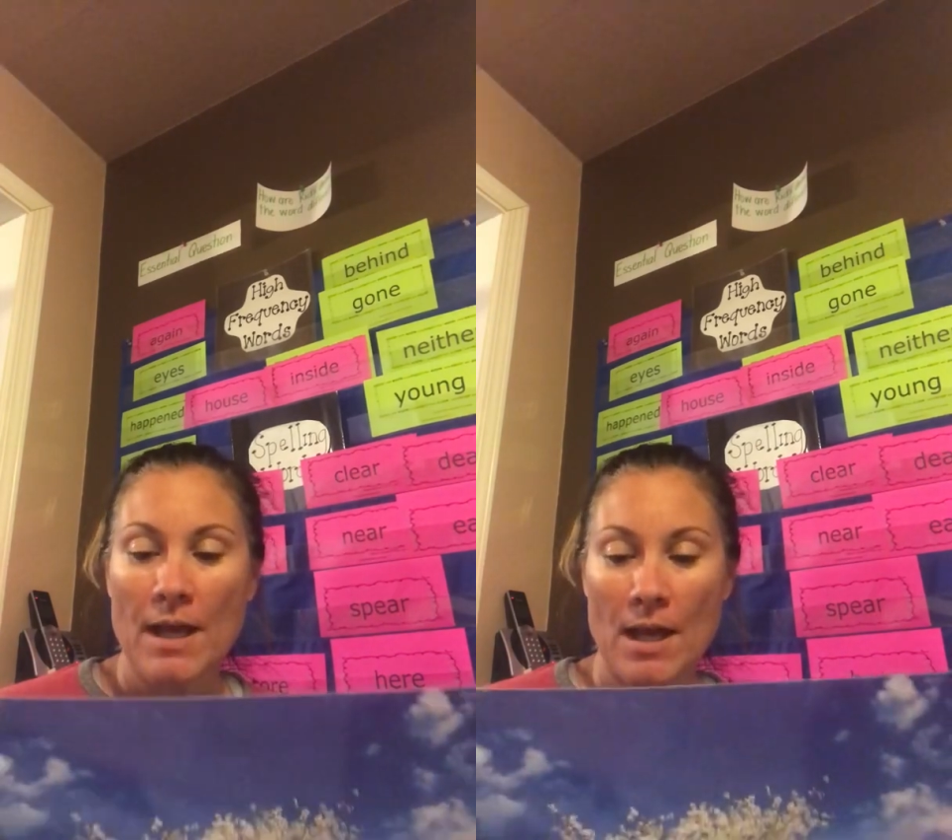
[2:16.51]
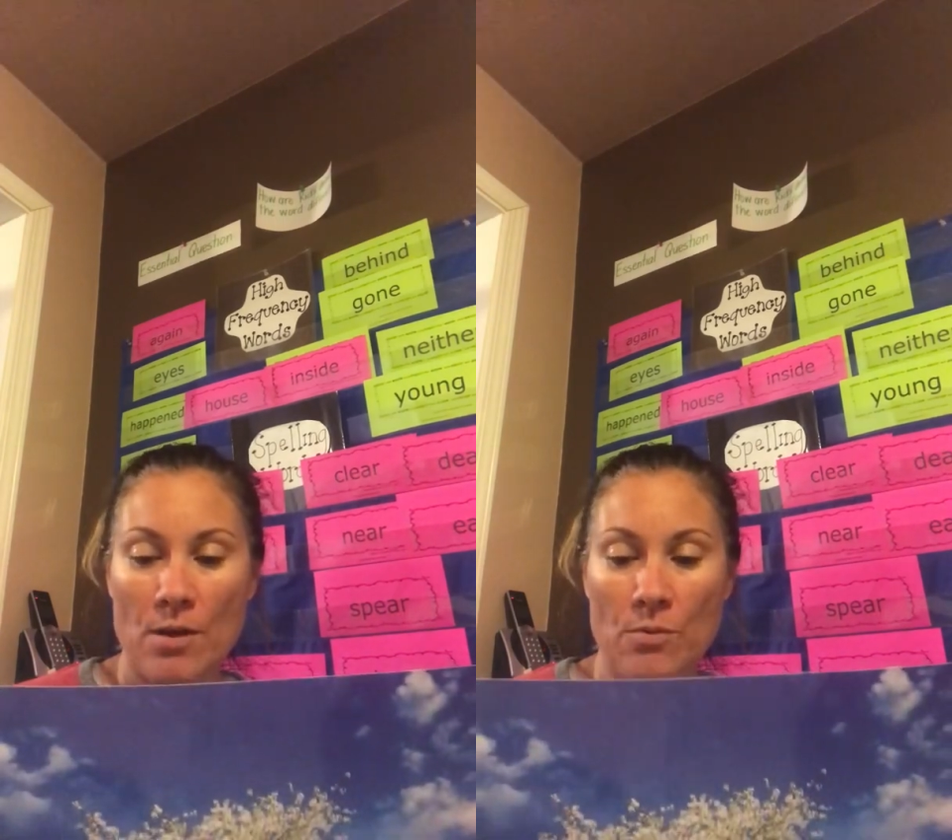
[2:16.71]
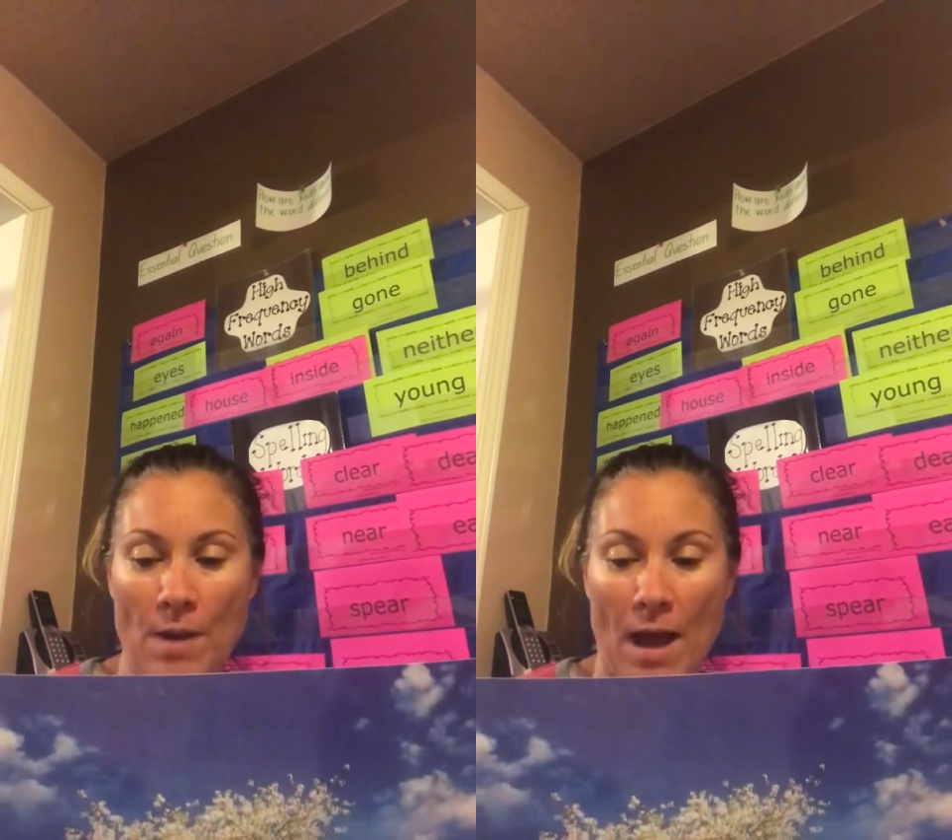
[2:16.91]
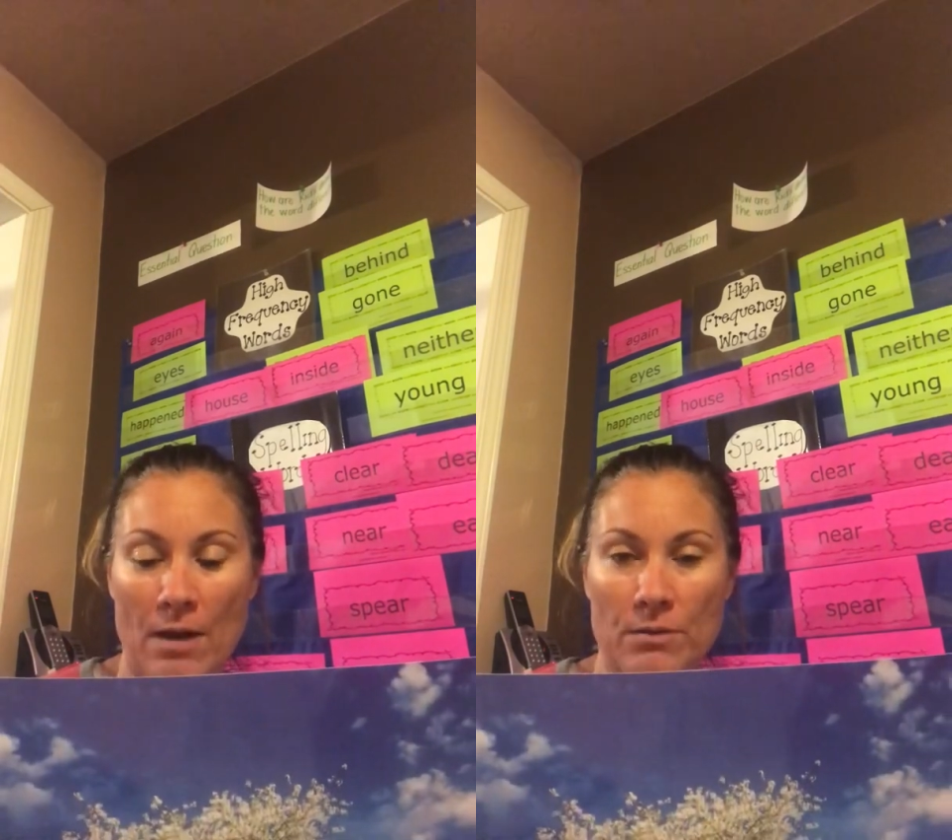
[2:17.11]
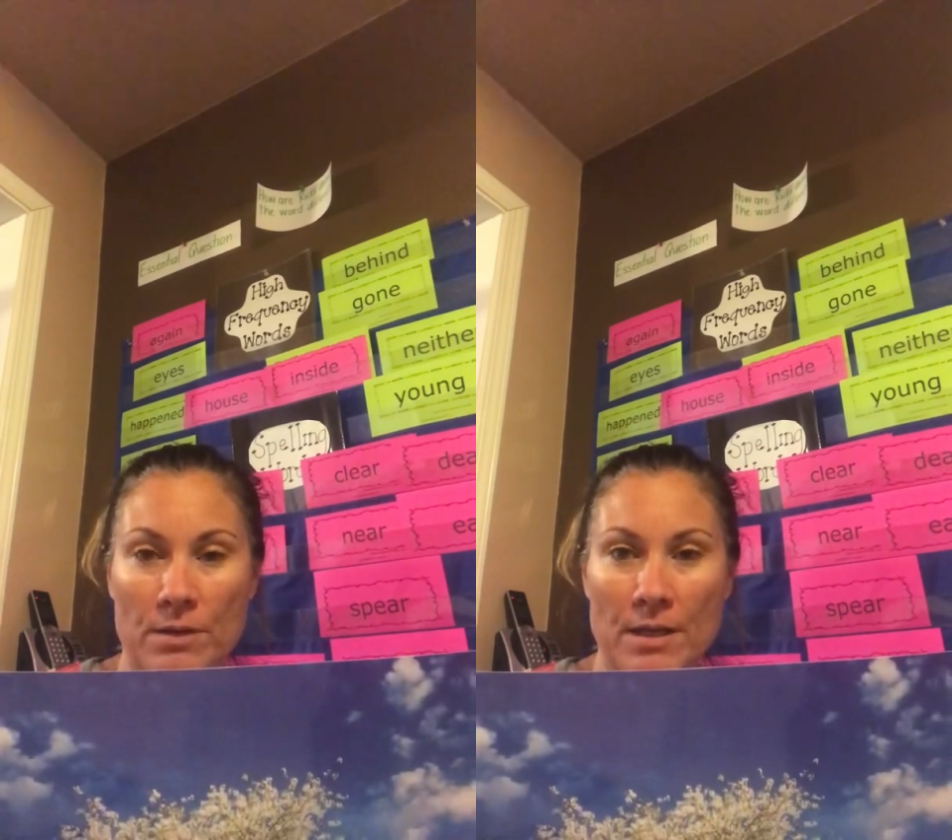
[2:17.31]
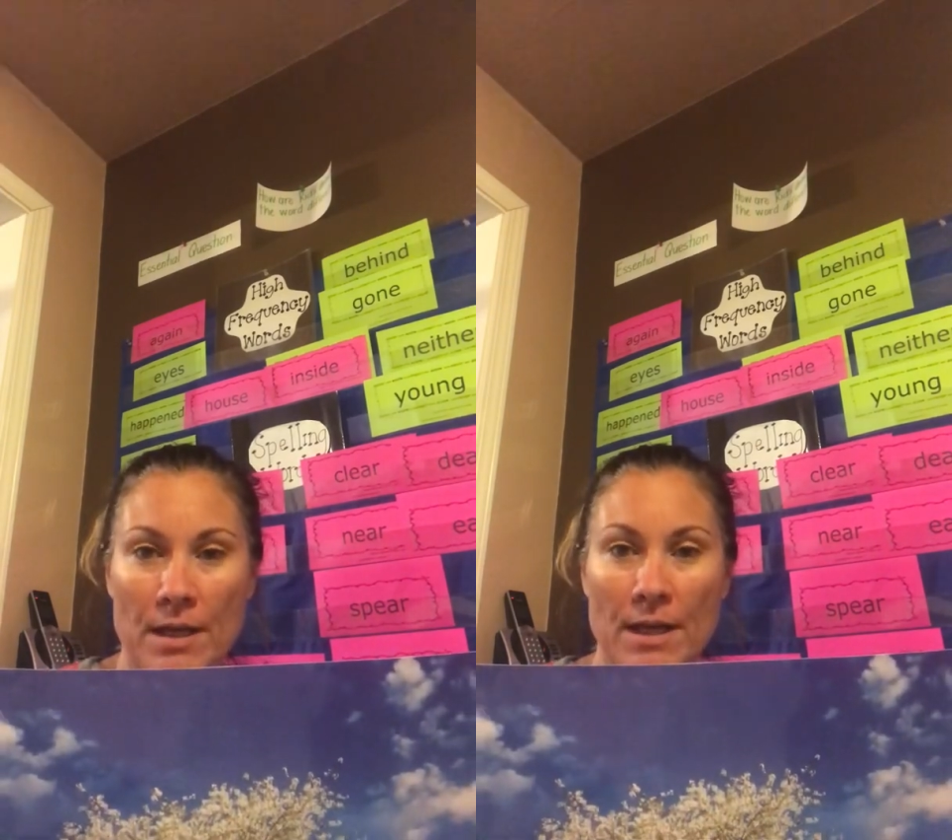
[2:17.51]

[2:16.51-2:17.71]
and round.